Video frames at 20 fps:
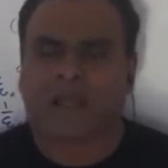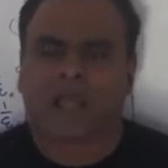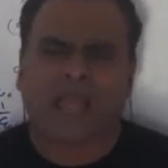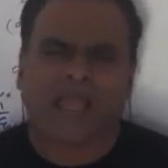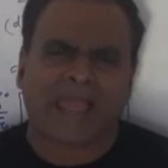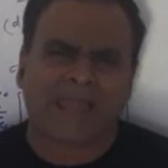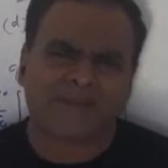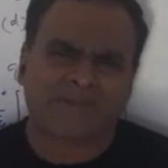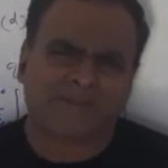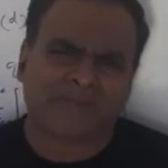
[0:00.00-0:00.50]

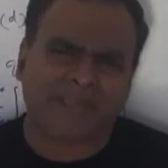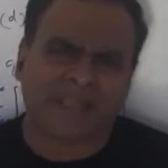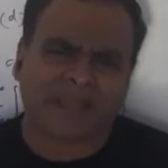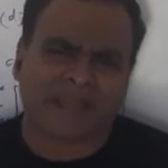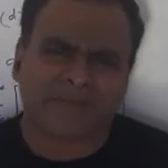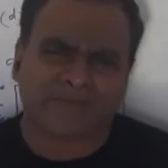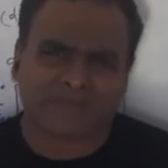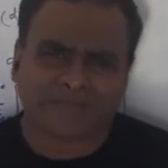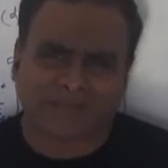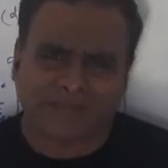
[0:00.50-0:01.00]
and we
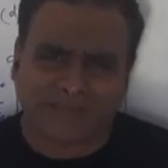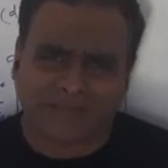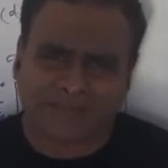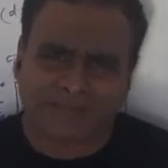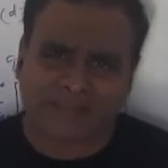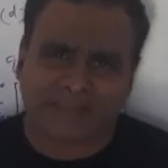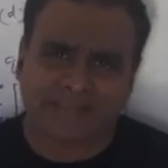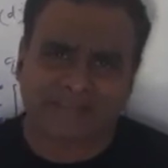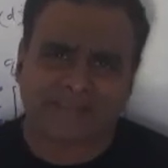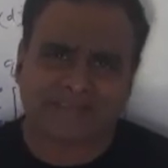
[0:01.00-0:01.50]
have
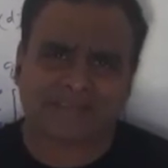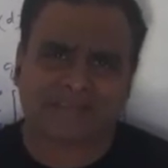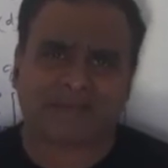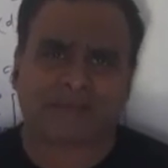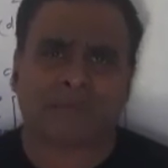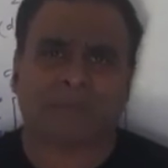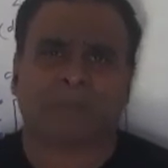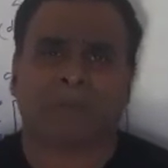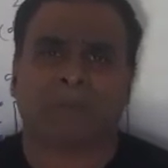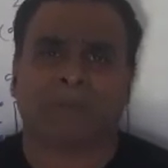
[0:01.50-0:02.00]
discussed
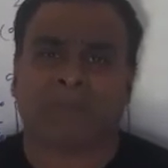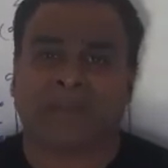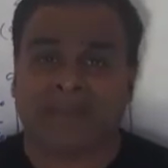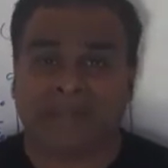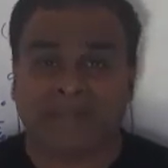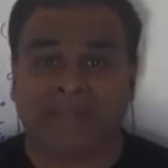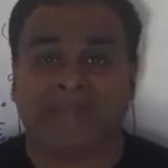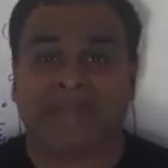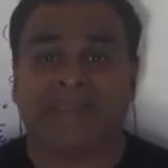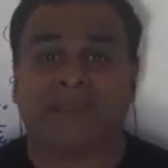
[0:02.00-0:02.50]

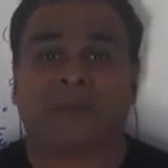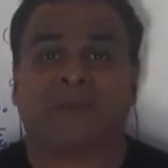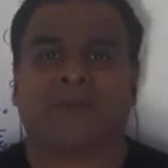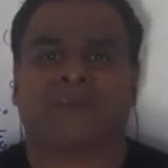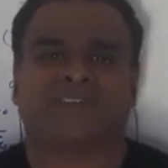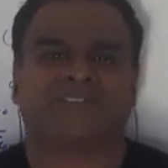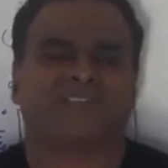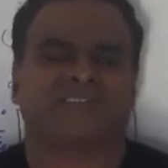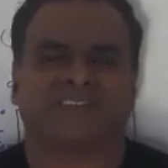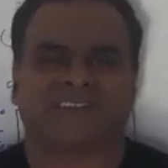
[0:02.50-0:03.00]
many
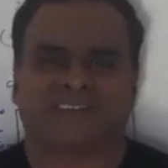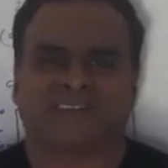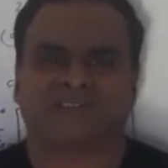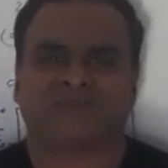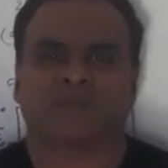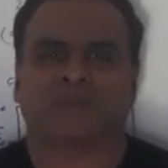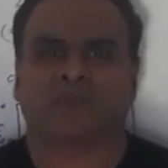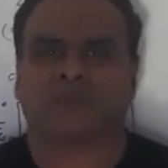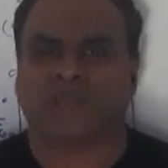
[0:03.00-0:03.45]
questions